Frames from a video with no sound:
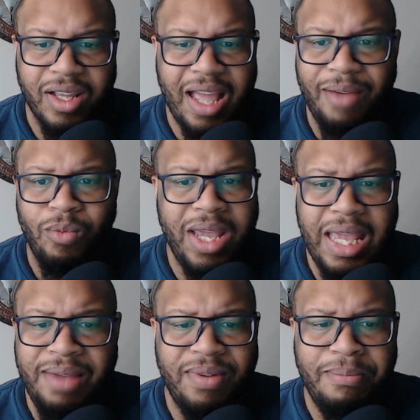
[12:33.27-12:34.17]
and we
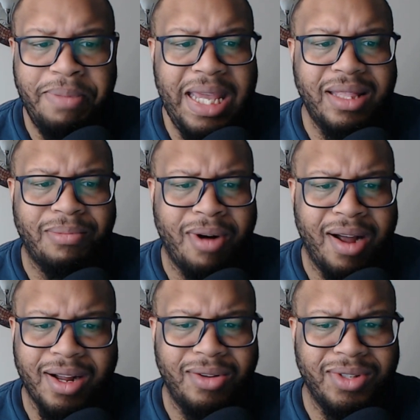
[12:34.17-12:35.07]
even beat the
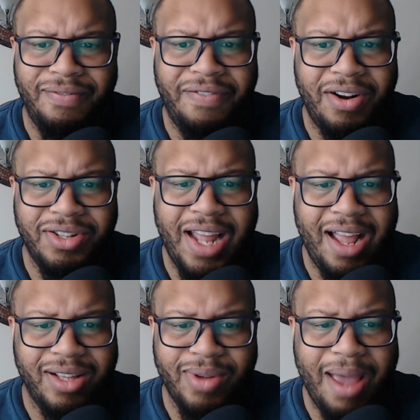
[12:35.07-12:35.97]
Broncos in first downs.